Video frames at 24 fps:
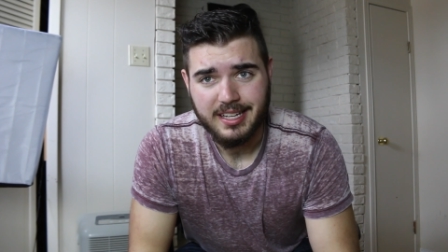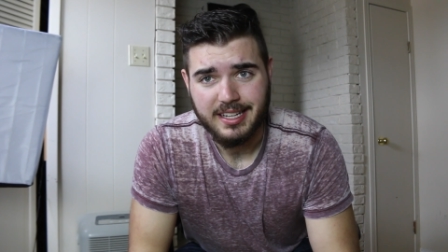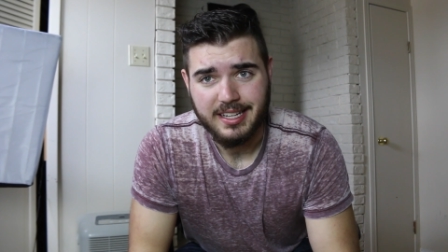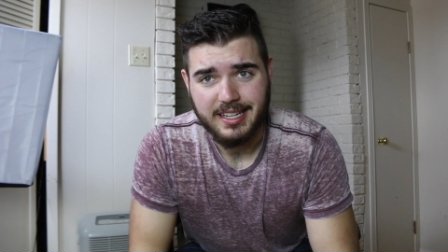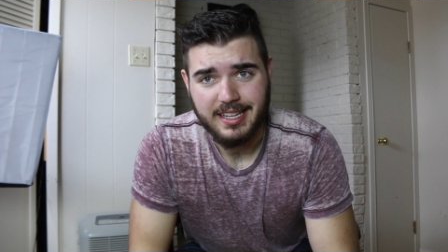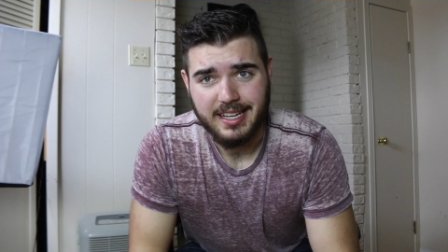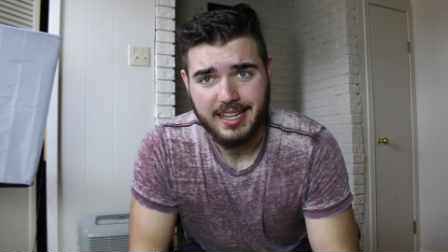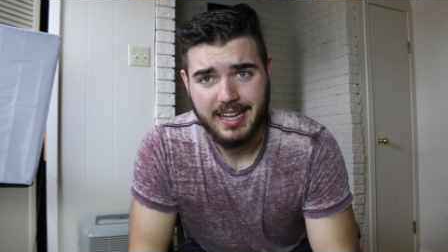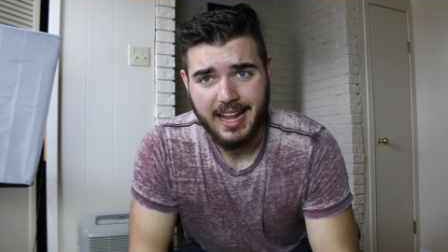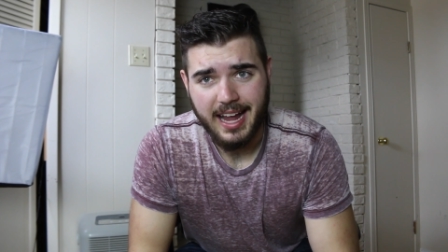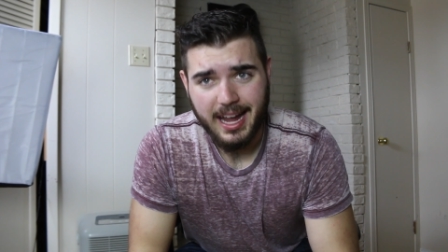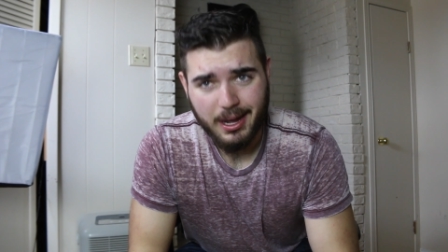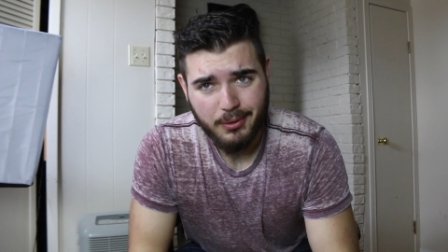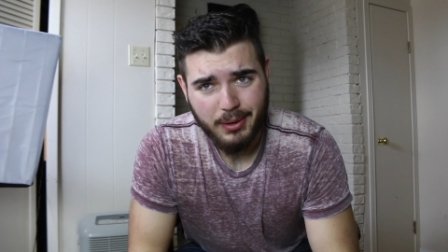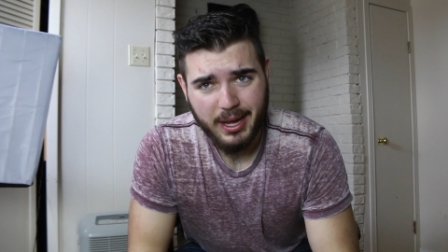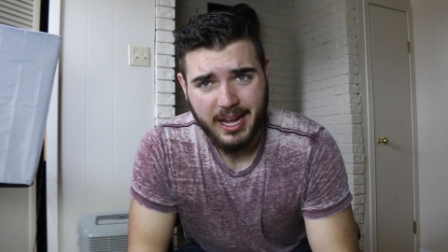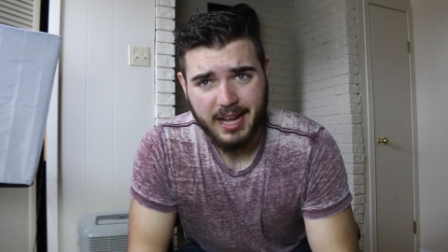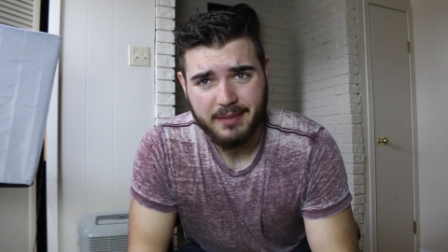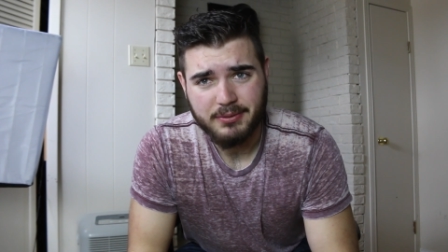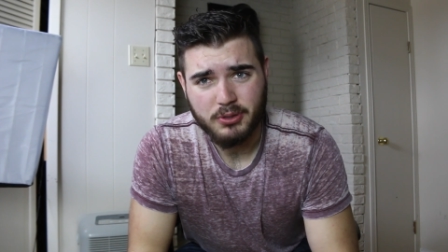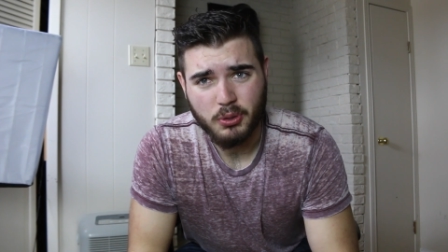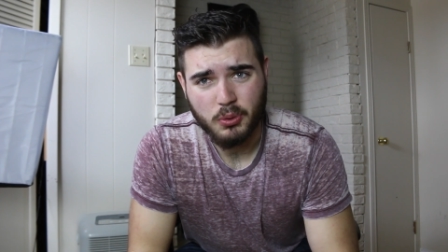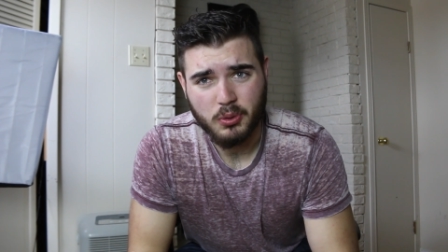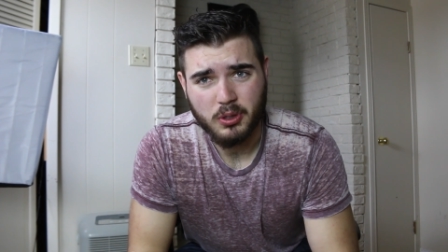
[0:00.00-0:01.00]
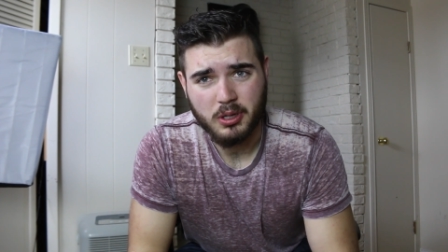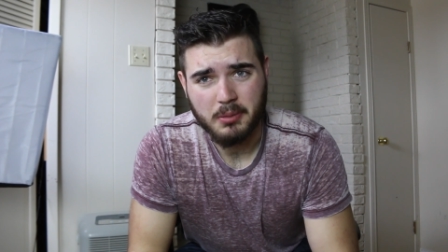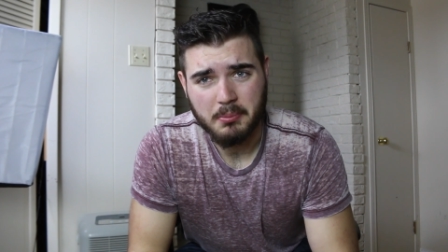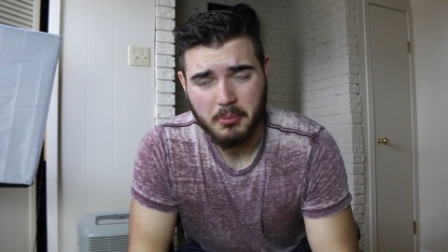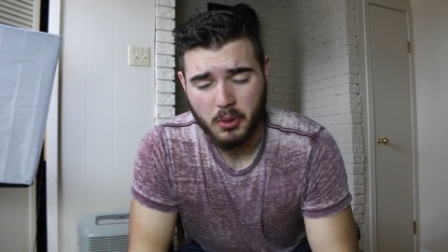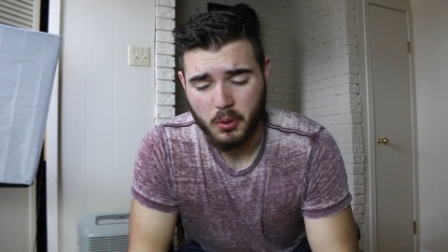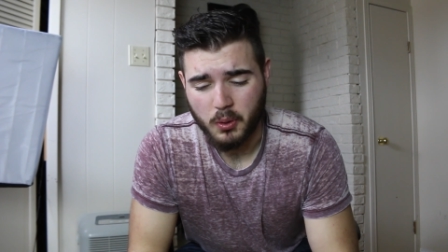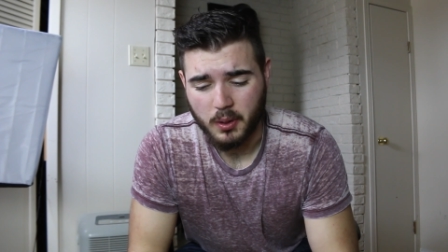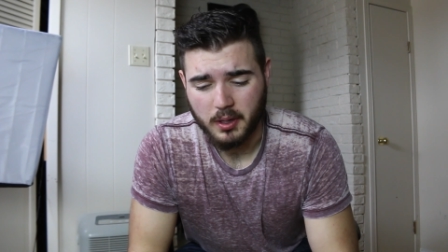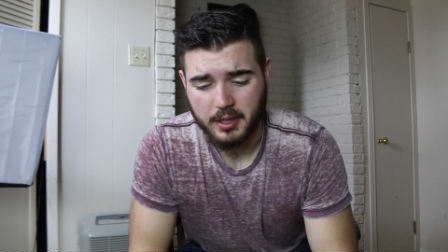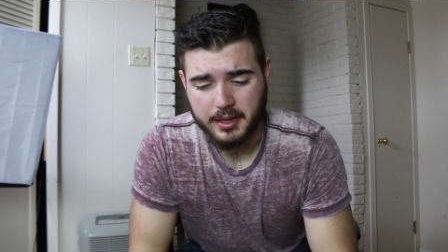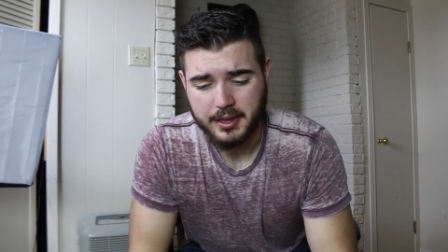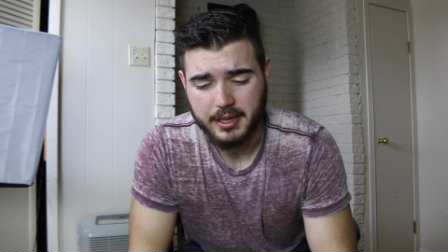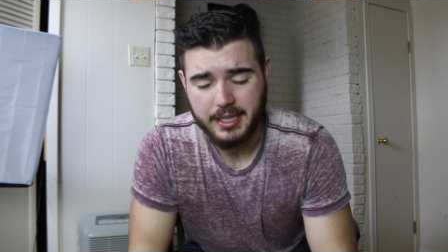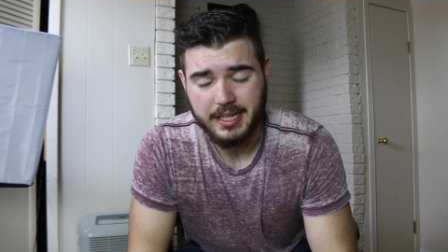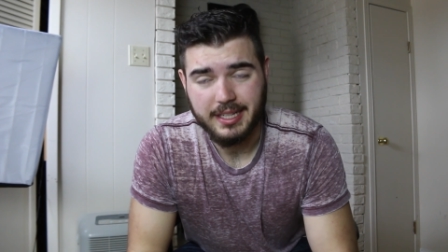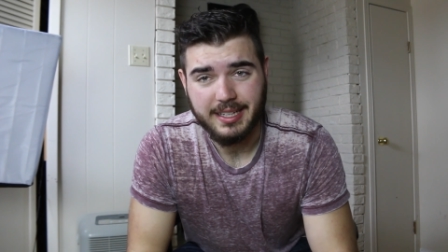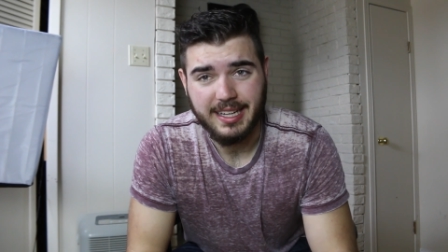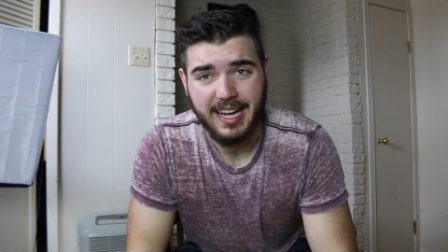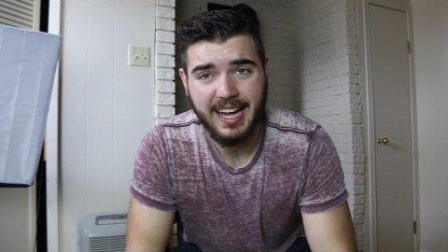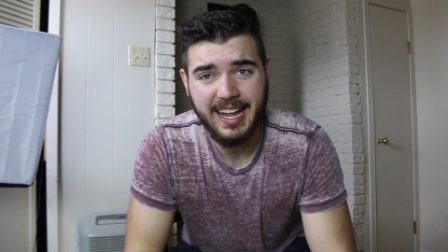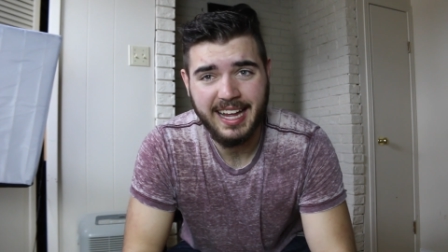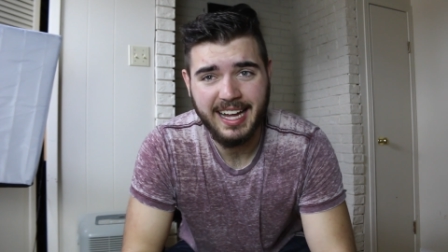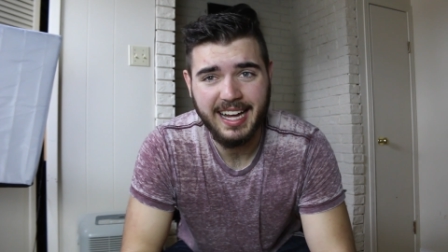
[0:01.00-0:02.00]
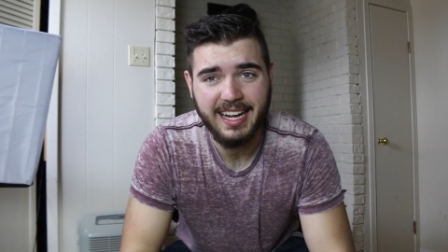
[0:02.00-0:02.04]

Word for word: Now I have to order more. See,